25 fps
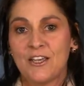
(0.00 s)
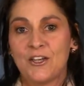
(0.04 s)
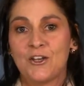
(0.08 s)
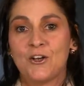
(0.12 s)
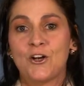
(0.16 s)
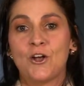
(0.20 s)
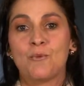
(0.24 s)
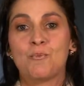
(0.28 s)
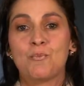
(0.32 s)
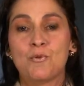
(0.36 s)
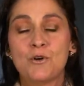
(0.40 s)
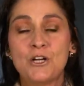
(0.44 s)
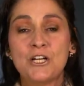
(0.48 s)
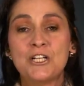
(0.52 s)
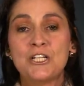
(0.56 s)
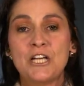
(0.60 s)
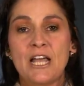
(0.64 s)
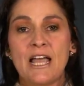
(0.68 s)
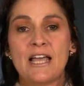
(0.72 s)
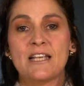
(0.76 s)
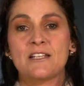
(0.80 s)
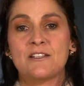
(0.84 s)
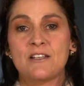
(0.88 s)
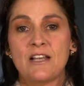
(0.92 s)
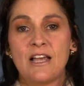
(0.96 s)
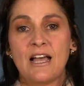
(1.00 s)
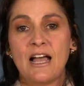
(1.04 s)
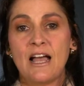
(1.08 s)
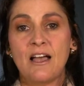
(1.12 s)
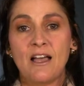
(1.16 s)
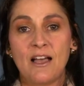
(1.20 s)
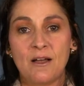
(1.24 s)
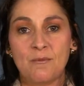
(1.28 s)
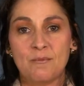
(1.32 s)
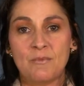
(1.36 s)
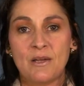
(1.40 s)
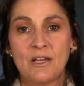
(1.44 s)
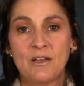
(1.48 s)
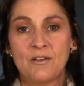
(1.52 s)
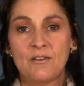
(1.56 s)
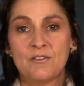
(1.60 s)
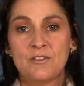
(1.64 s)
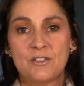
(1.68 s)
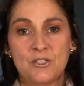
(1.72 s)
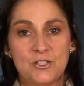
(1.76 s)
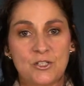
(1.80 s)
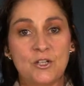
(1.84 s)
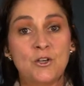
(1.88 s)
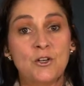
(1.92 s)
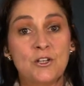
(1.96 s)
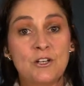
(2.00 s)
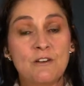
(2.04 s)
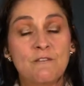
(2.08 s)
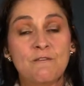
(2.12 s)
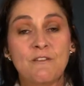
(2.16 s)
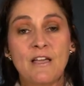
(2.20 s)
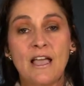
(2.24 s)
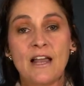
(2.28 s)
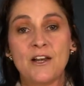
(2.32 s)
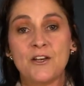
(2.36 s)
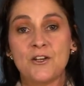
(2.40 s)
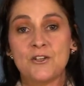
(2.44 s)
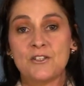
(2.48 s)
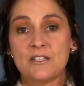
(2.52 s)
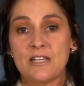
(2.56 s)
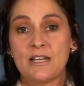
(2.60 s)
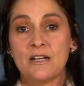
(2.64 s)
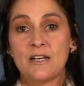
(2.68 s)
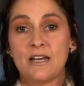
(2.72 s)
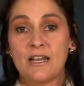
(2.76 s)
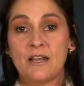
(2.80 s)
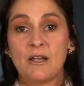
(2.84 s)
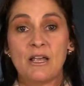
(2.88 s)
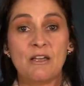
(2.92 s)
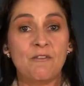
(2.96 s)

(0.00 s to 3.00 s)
You know, Bridge has um, certain values that